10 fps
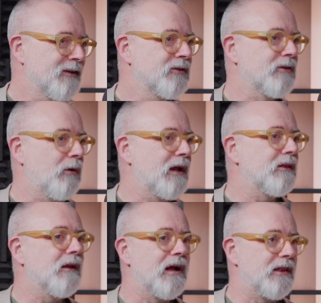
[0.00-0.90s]
So
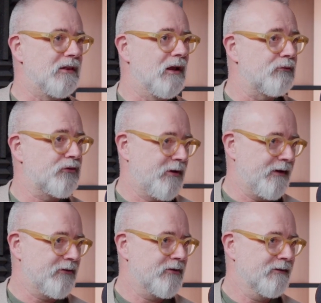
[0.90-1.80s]
I love
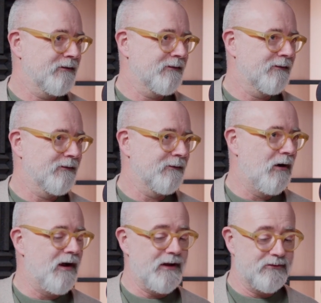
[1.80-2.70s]
change.
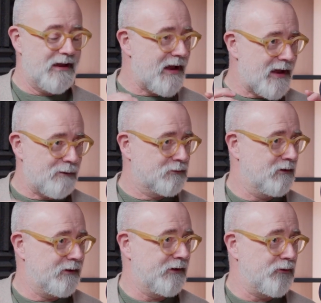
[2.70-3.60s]
I
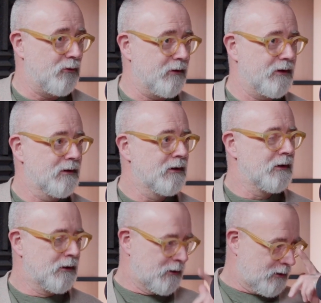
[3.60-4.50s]
absolutely adore it.
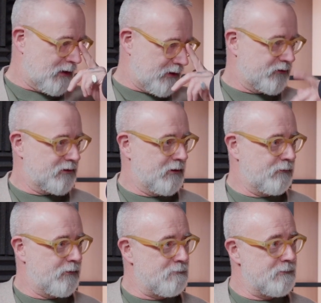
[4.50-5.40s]
And so
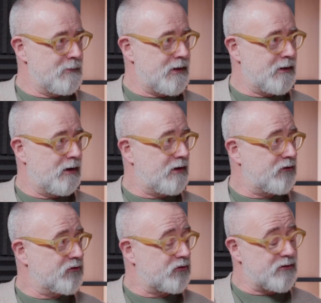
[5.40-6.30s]
for me,
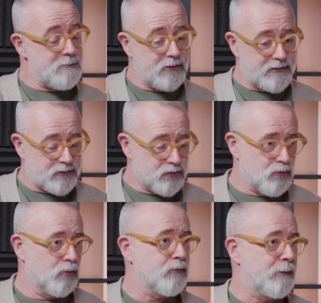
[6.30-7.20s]
it's just the most
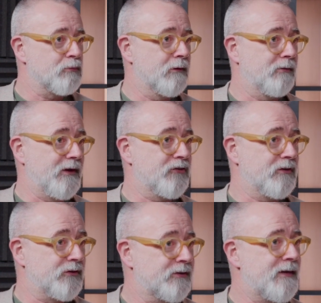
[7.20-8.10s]
extraordinary privilege
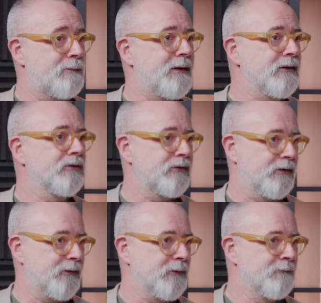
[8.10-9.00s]
to step
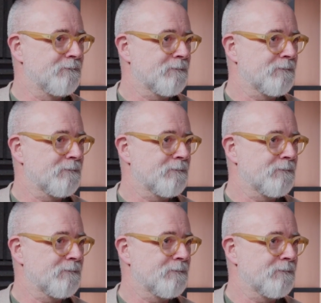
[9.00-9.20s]
into